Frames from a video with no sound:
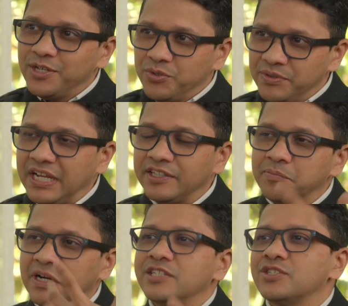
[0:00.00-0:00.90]
In other
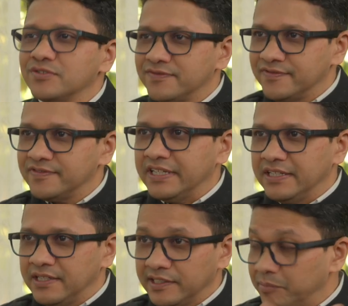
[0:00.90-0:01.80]
parts of
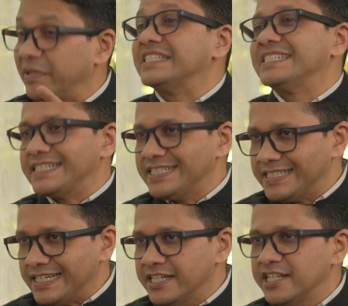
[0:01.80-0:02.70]
other big cities
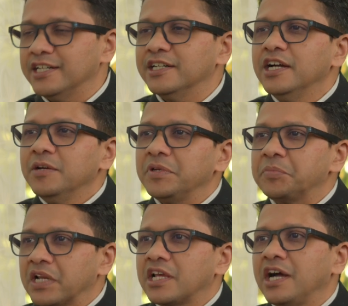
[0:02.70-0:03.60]
in India,
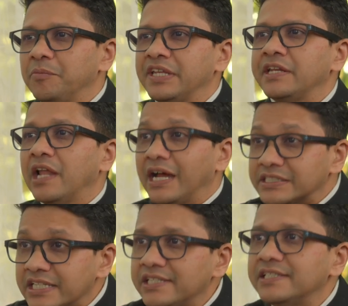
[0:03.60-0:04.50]
people come in
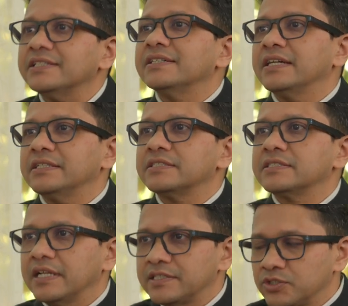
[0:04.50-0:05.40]
largely
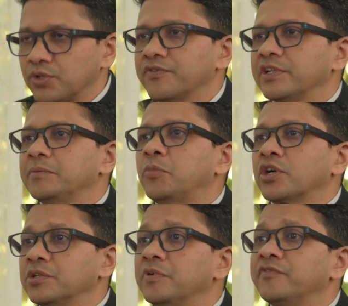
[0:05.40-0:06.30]
as at the
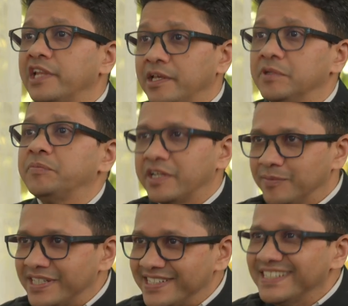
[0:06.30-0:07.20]
bottom of the labor
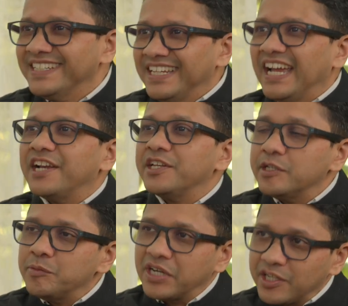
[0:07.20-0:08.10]
pyramid.
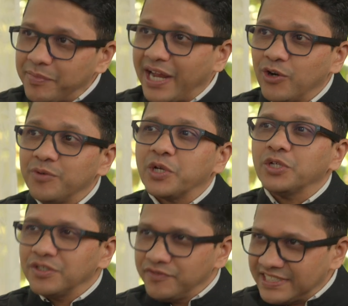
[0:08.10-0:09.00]
But in Bangalore,
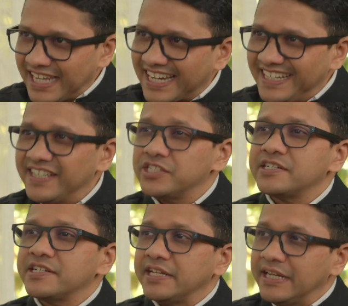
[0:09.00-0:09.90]
because of the tech
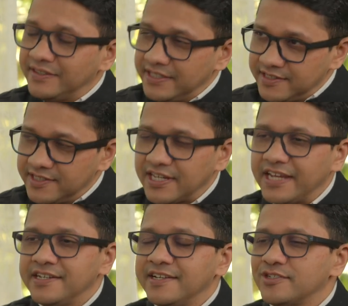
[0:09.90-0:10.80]
industry and the
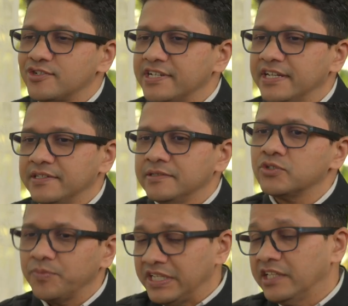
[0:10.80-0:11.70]
design industry and
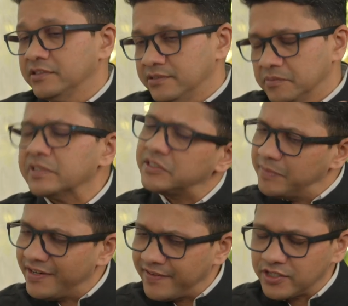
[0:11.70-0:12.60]
so many other, there's
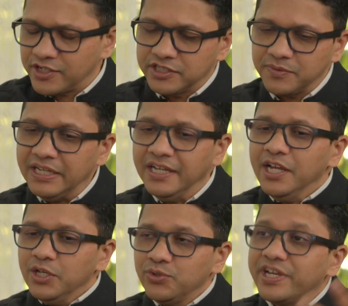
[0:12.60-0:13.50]
manufacturing as well,
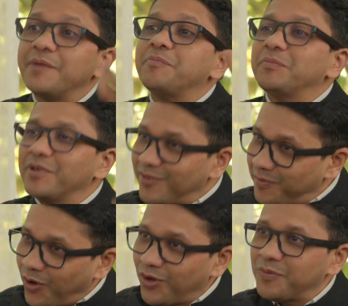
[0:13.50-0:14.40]
you get people from
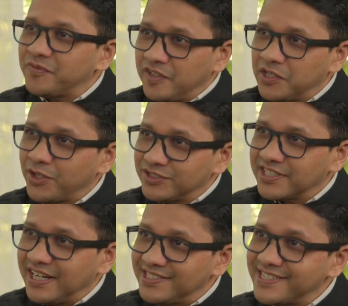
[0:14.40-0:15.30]
all across the
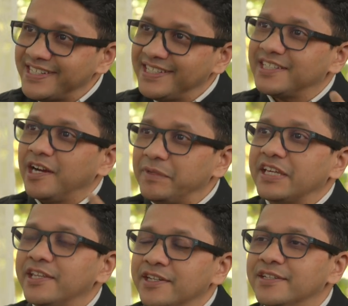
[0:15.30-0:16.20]
country
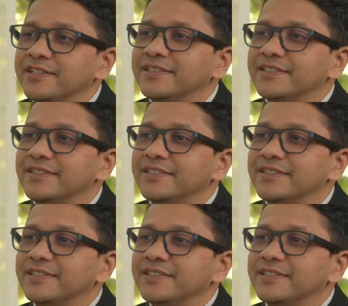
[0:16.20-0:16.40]
coming in